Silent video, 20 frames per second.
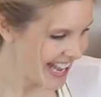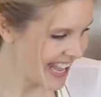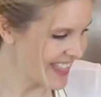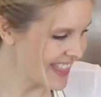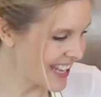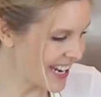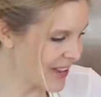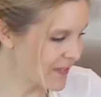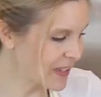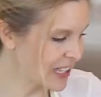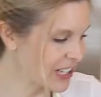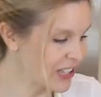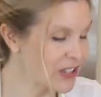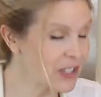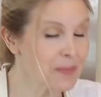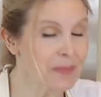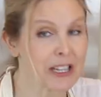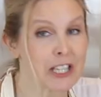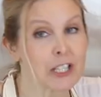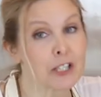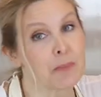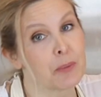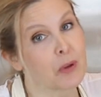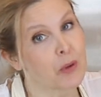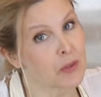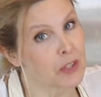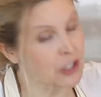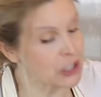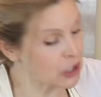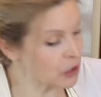And then I'm gonna use my
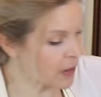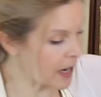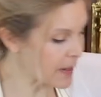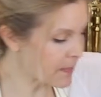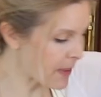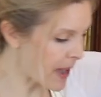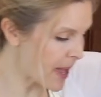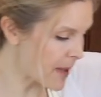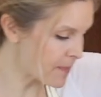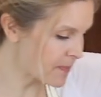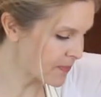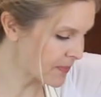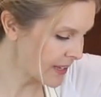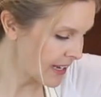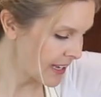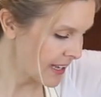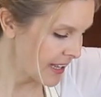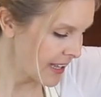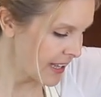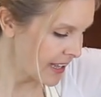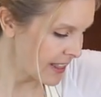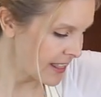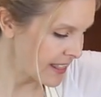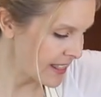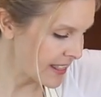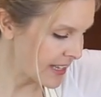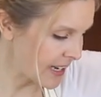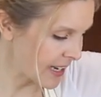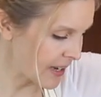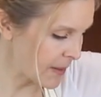spoon to scrape up
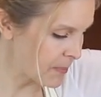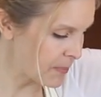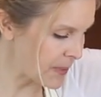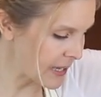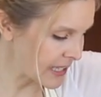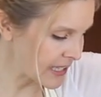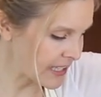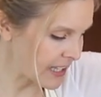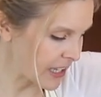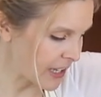the bits